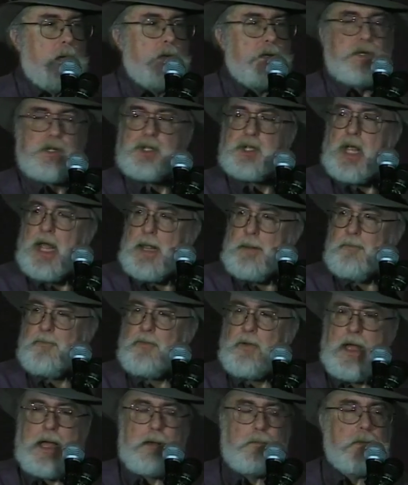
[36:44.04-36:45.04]
Same
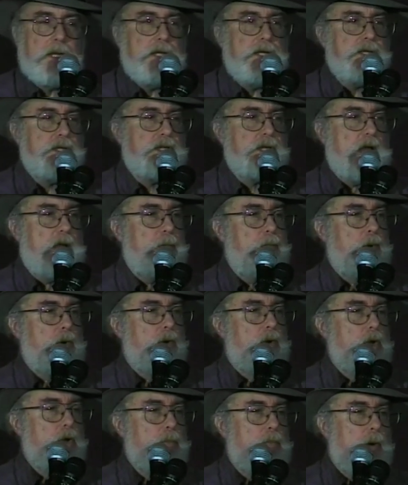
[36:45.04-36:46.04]
families, same
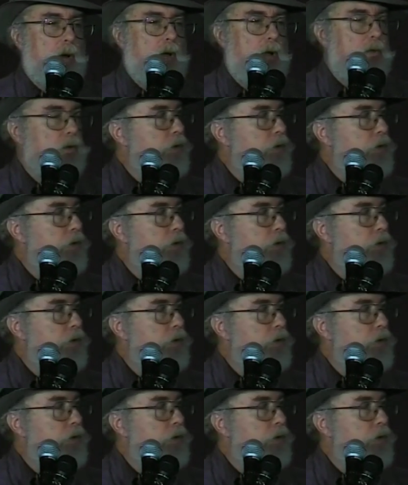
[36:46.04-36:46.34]
group, all